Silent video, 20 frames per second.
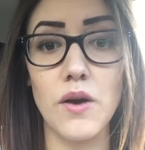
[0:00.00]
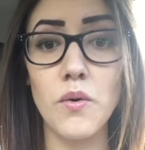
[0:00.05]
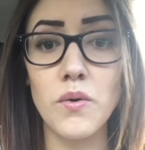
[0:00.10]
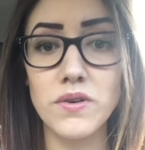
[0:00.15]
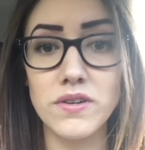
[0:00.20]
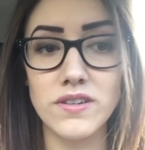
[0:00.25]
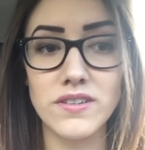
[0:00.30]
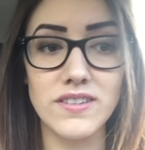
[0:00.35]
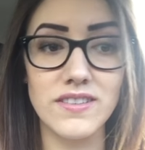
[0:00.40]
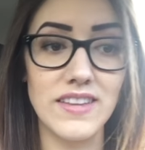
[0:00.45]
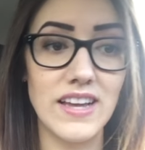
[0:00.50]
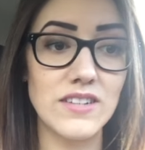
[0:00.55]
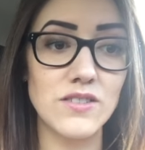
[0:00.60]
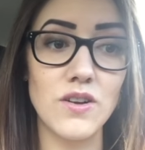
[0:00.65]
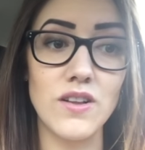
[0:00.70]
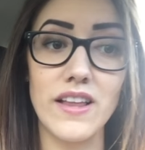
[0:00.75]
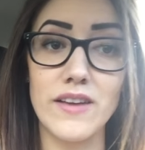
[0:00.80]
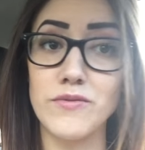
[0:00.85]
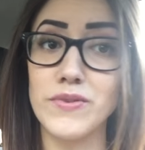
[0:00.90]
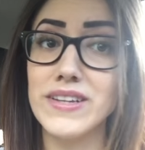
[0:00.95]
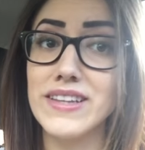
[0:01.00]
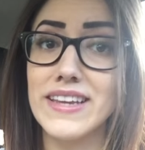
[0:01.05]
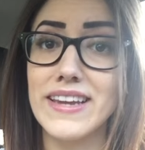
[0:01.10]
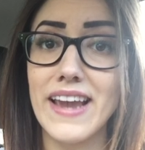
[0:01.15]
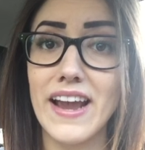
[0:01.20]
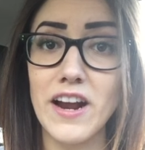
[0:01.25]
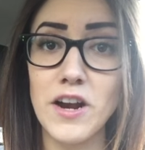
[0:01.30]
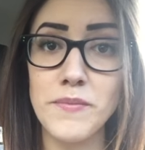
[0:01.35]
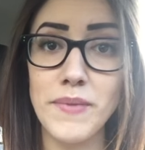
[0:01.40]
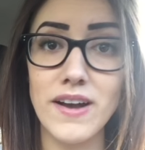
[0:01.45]
ordered and that's all I really
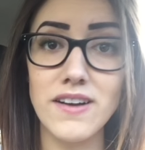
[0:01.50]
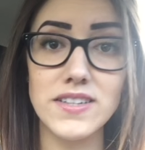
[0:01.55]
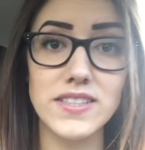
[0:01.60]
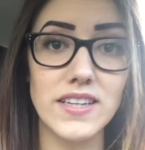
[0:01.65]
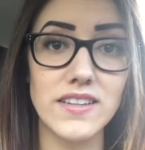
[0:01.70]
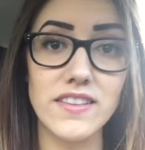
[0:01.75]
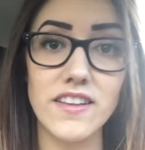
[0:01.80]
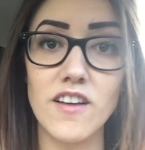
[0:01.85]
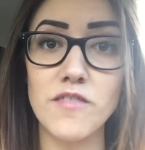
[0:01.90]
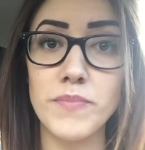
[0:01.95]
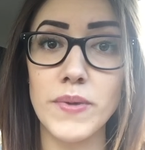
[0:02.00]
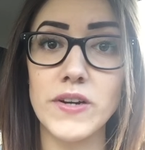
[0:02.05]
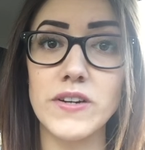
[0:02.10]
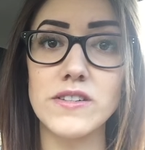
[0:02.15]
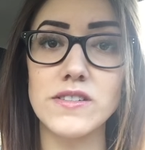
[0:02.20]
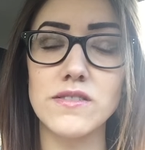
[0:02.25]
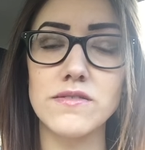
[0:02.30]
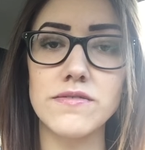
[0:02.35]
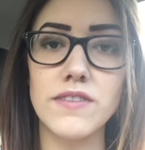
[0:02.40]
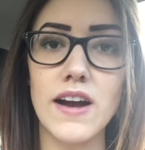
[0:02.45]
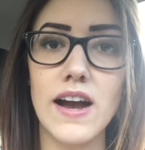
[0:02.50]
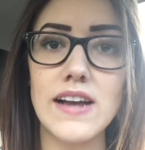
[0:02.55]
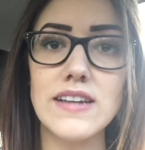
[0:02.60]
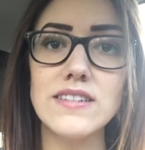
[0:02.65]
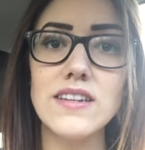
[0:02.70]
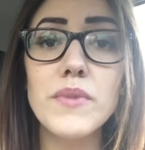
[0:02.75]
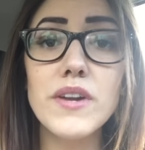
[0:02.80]
care about because I love burgers and fries.